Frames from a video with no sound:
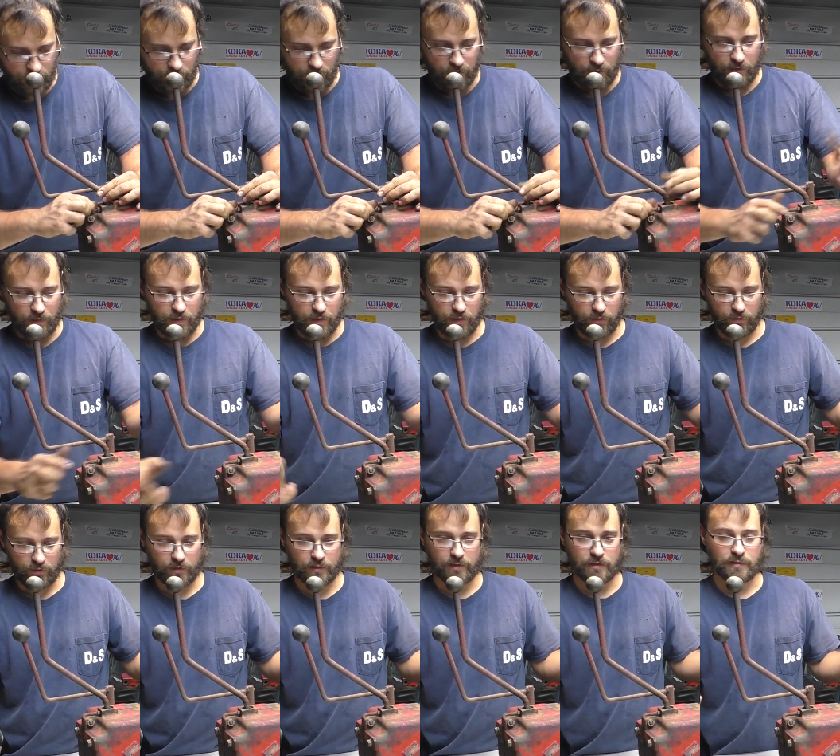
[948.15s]
and there
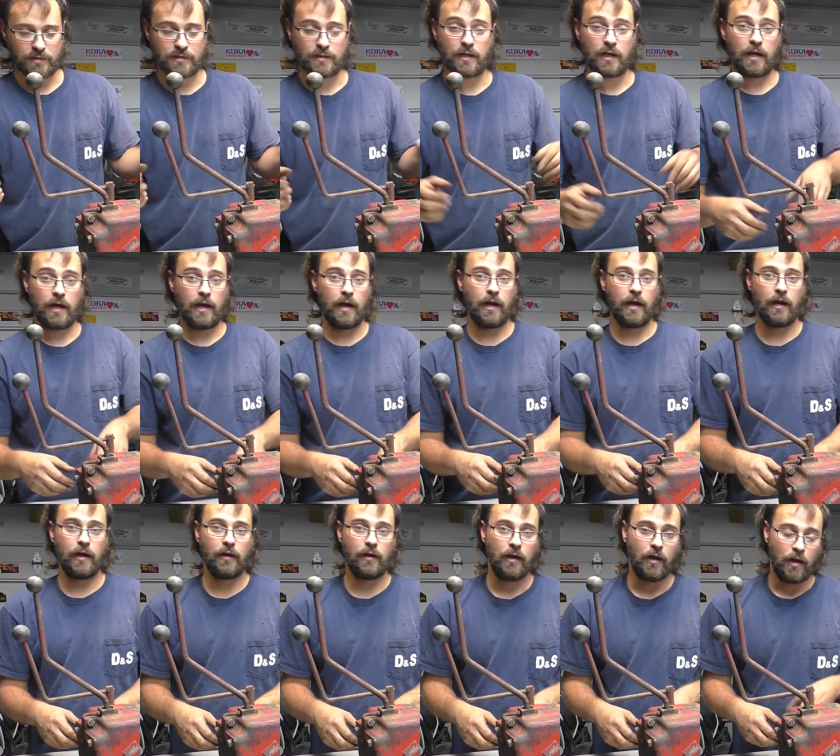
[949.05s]
it is
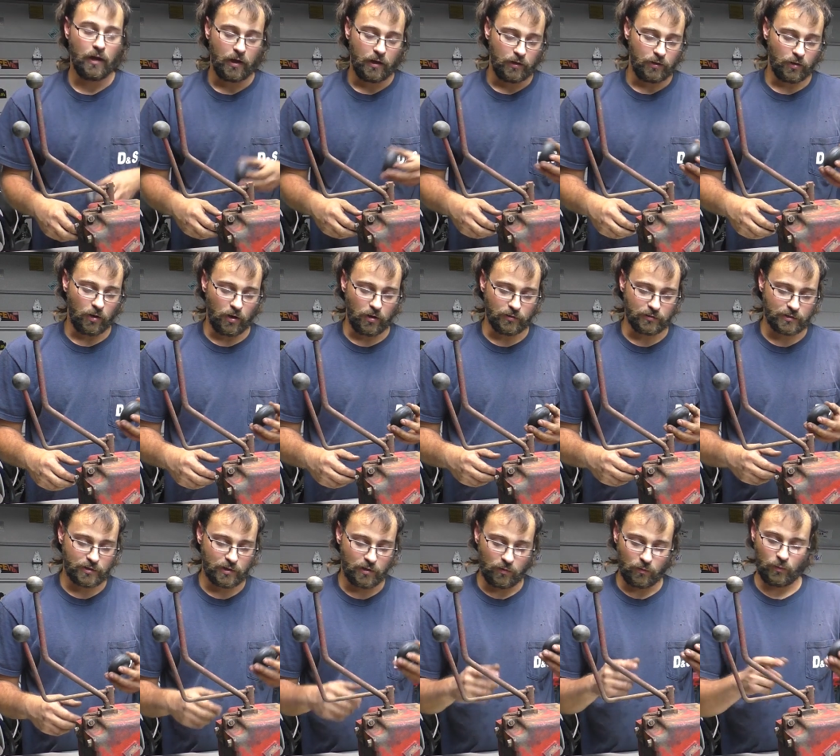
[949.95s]
and you
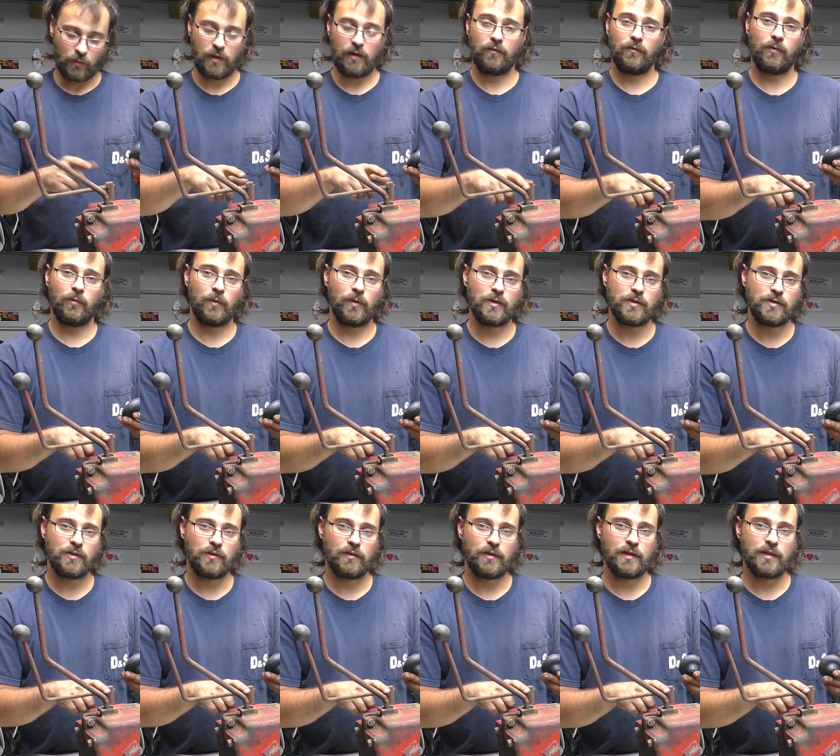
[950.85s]
also whenever you want
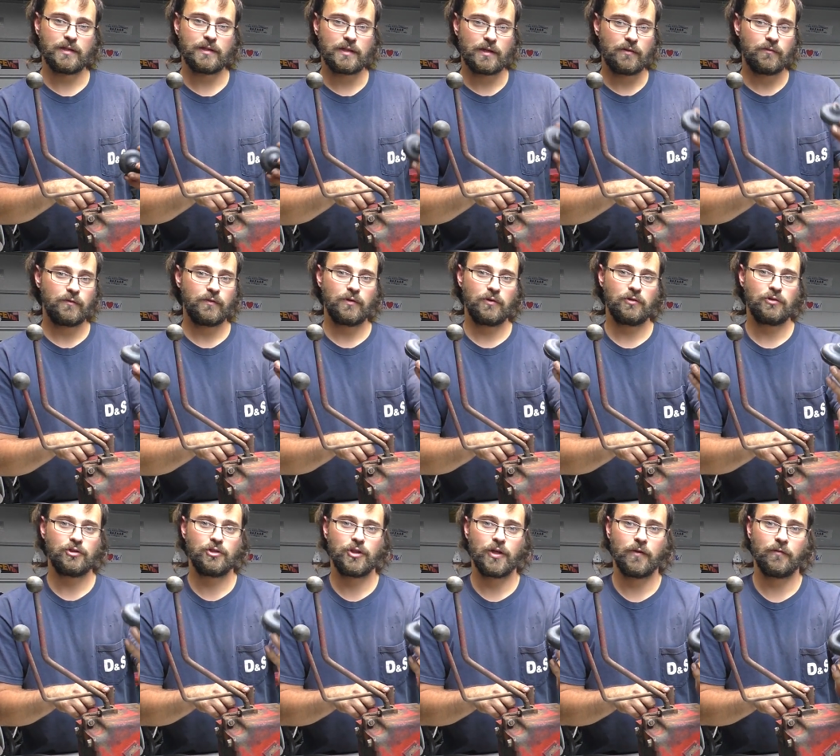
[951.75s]
to do this if your
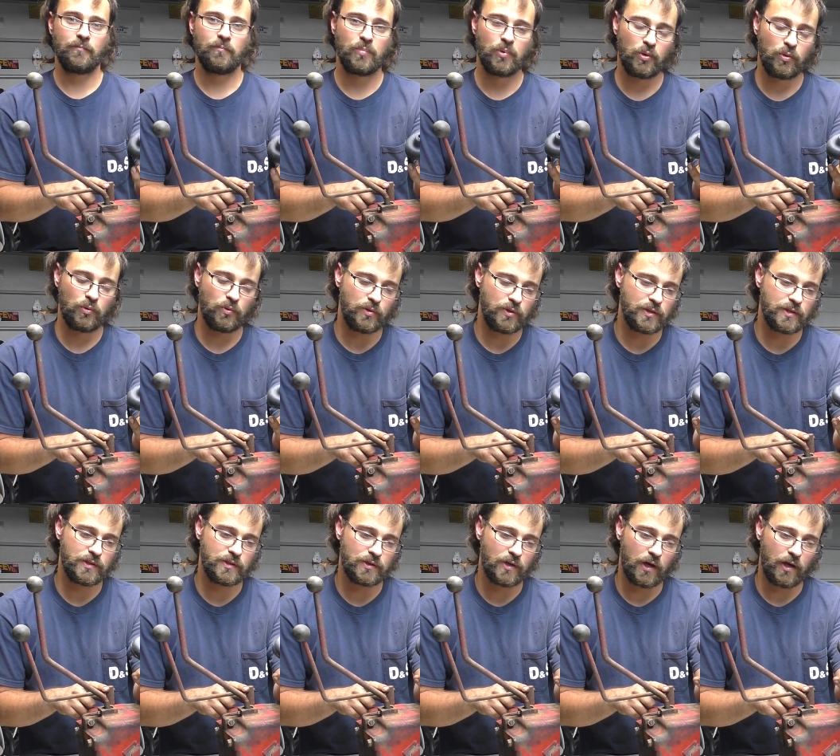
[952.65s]
shift boot
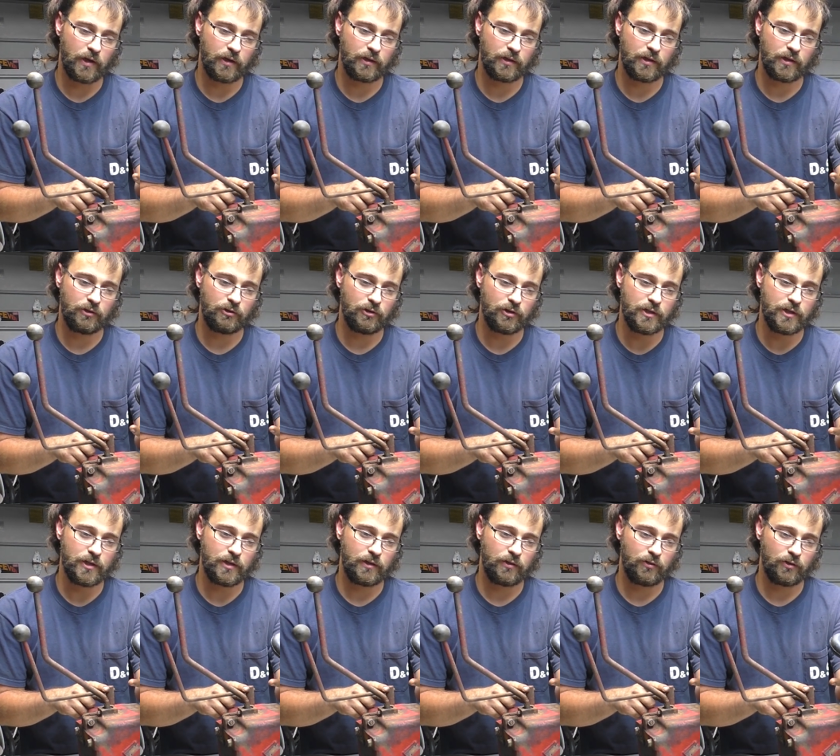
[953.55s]
is not in
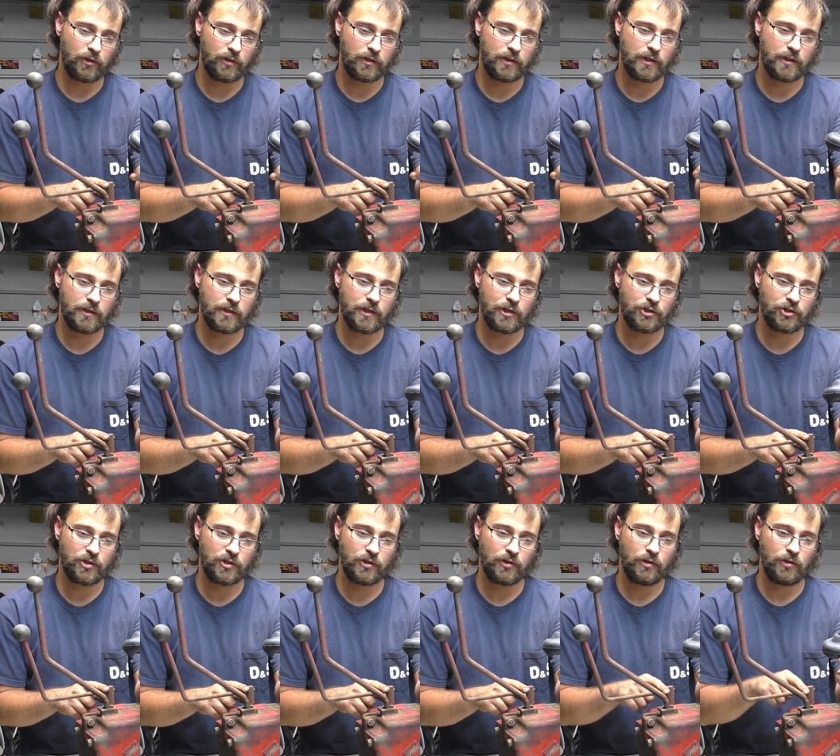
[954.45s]
good good
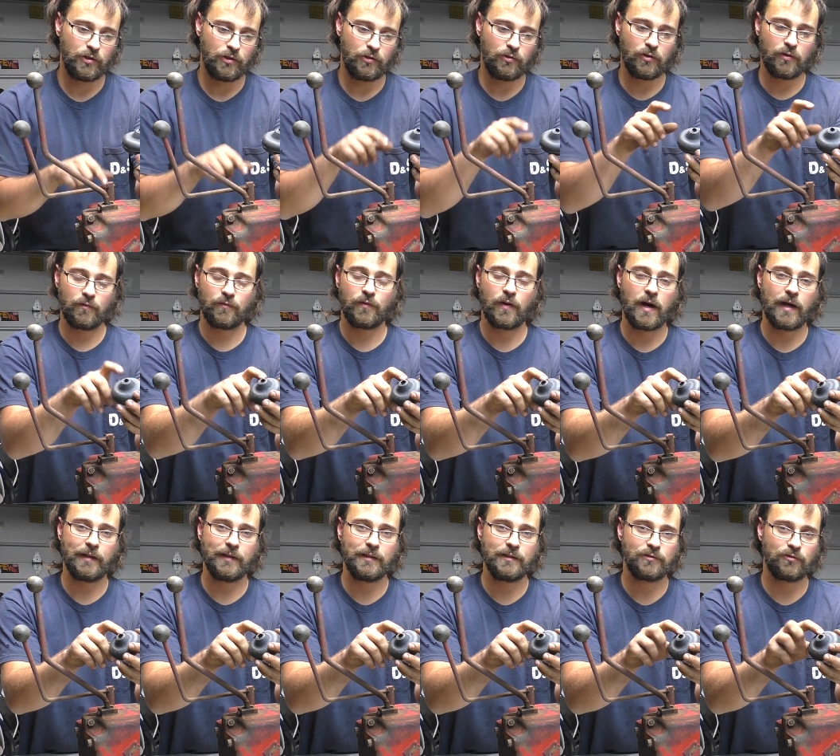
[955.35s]
condition you can
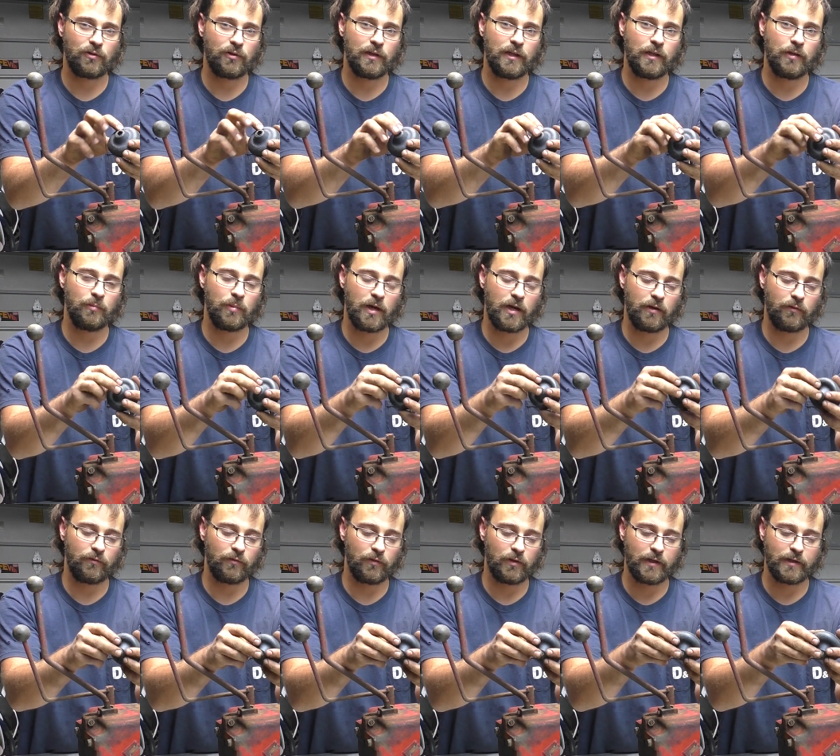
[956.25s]
find these on eBay
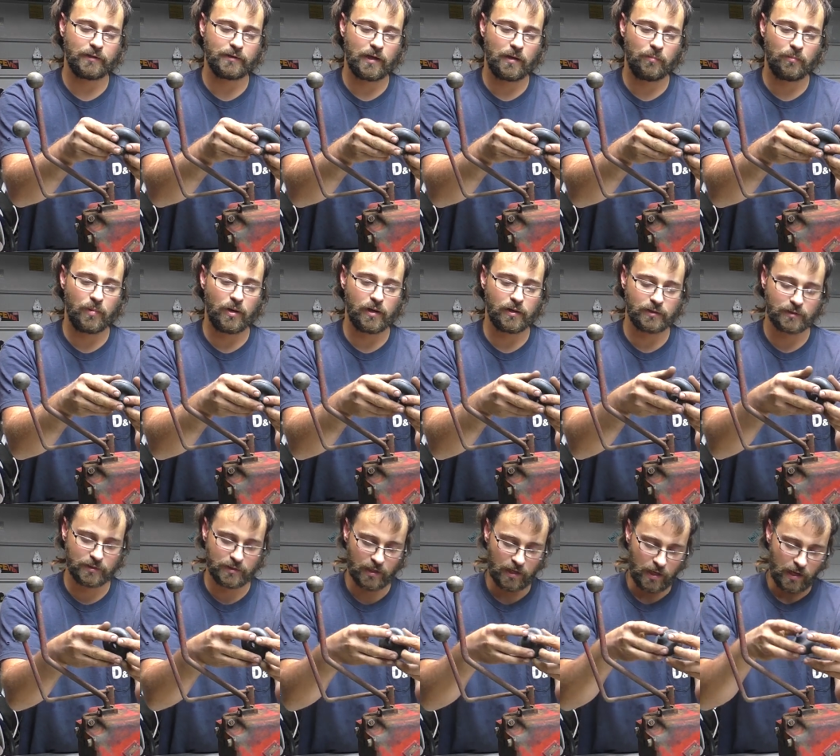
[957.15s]
for like 10
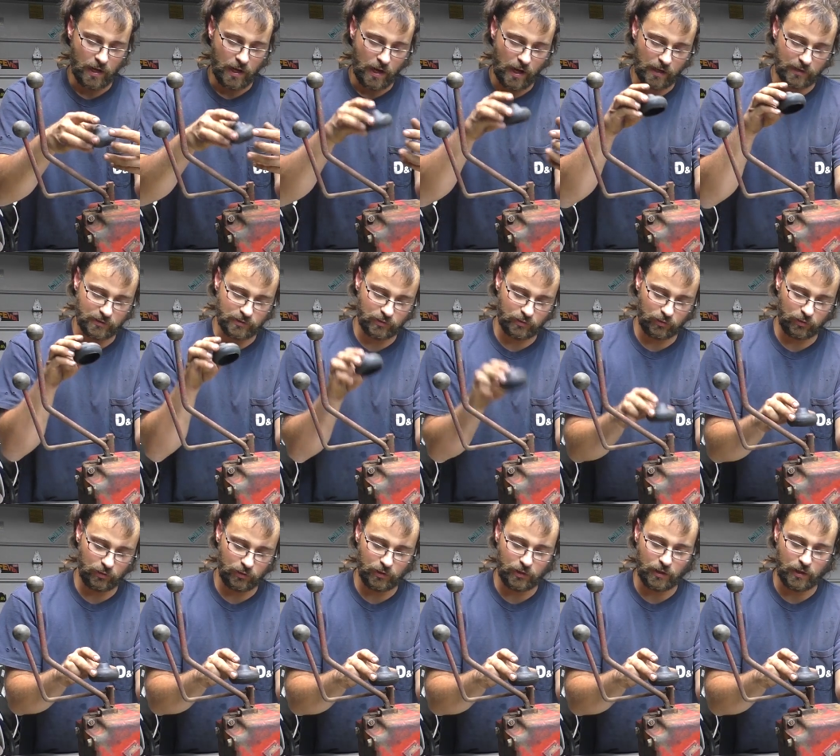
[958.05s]
bucks that's a
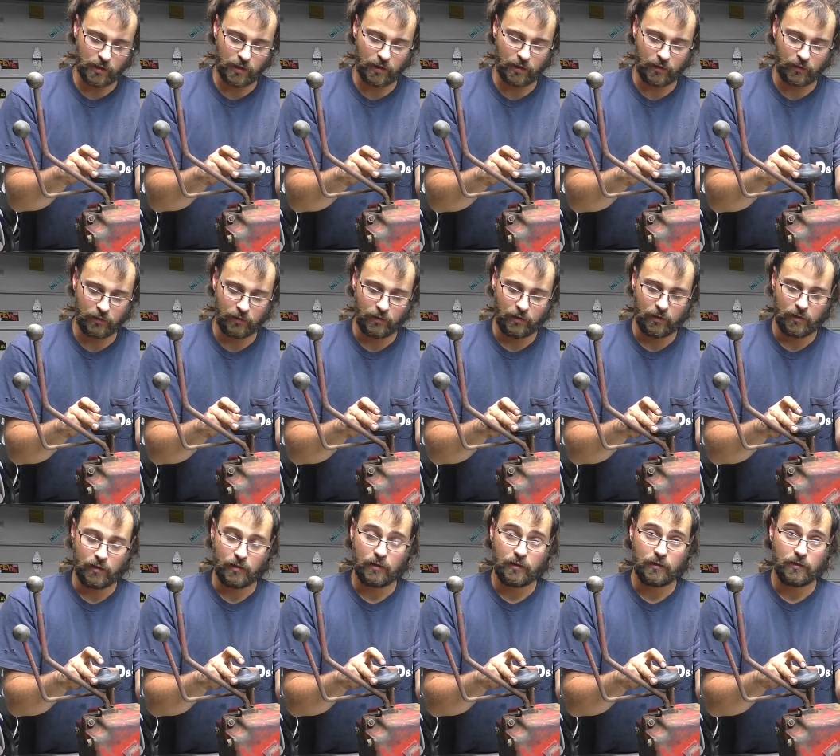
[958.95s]
good uh,
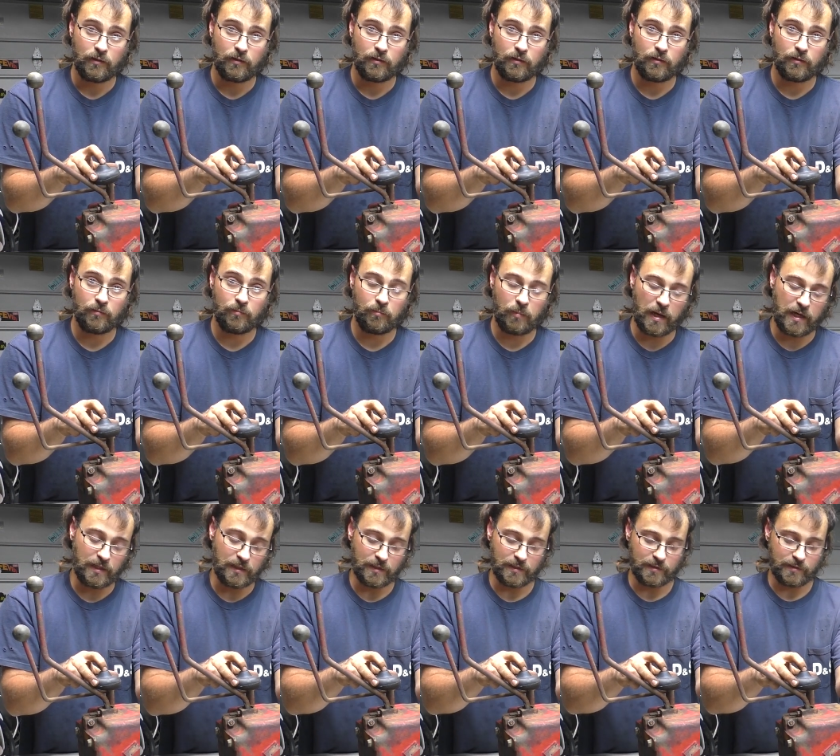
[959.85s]

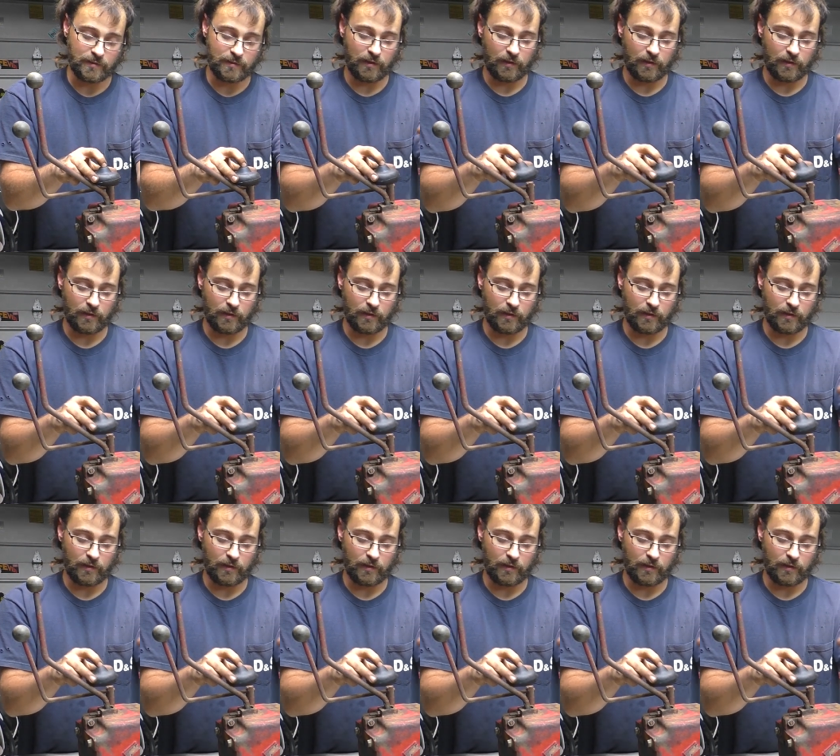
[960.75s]
maintenance